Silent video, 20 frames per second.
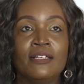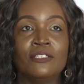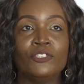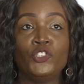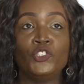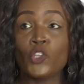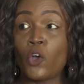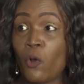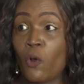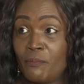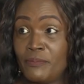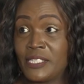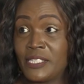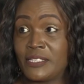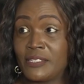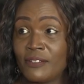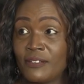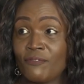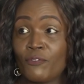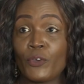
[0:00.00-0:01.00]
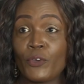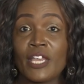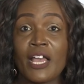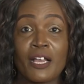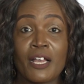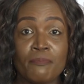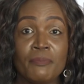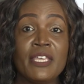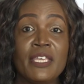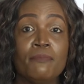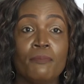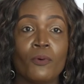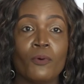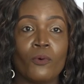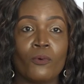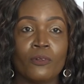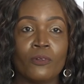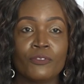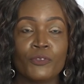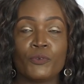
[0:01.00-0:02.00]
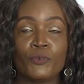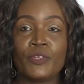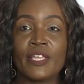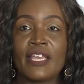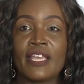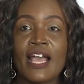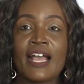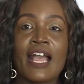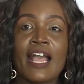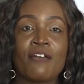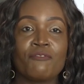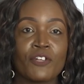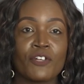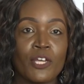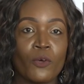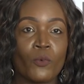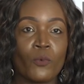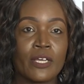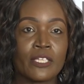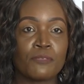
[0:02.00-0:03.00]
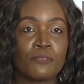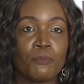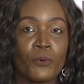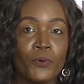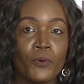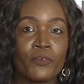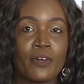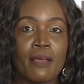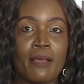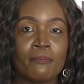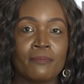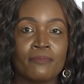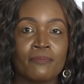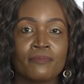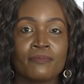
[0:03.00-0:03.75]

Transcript: jobs for young people through the Young Africa Works program,